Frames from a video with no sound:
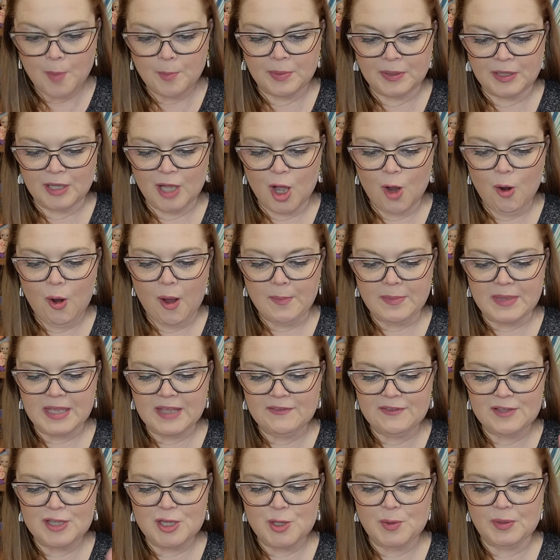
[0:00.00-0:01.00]
Below, I'm
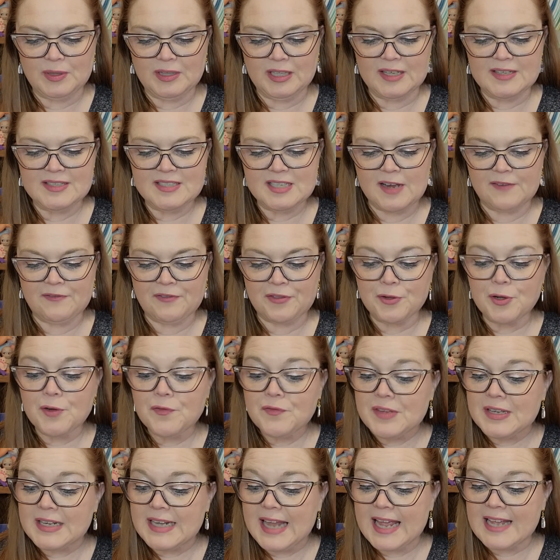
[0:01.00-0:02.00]
giving you a list of
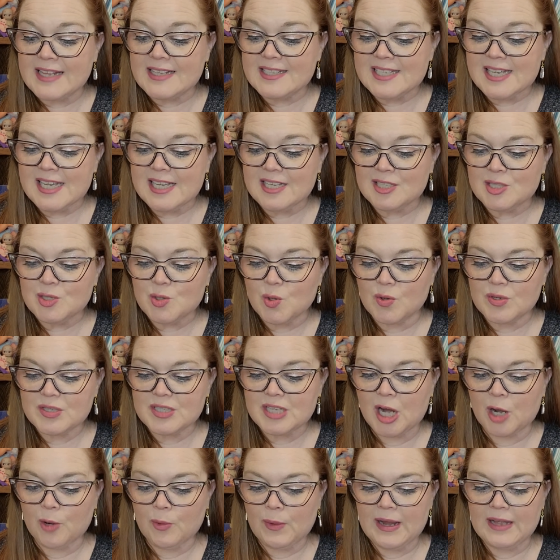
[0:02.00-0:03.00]
thrift and antique
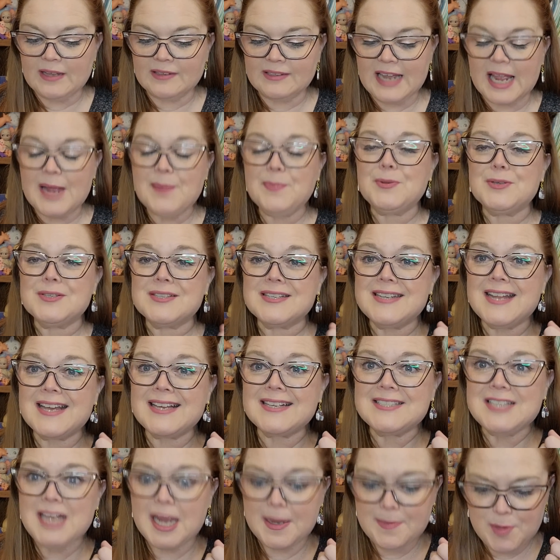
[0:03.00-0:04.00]
stores around Naples the
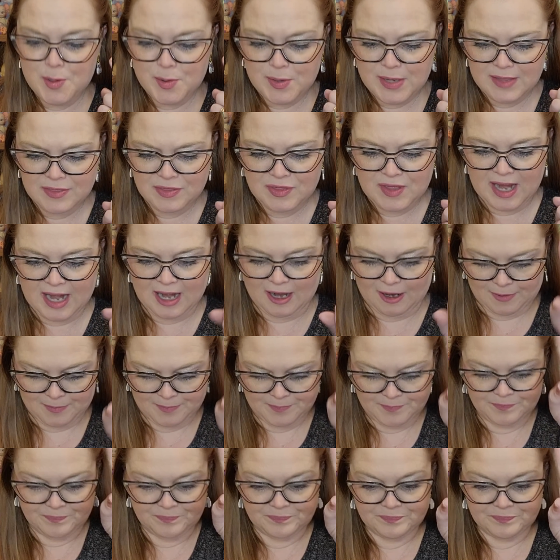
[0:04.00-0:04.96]
next time you get there.